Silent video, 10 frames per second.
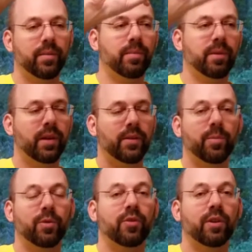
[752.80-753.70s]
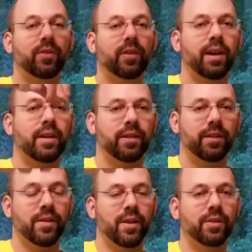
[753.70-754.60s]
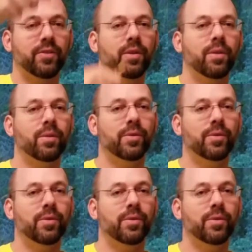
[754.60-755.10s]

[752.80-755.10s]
gets pushed inside and then clogs the hole,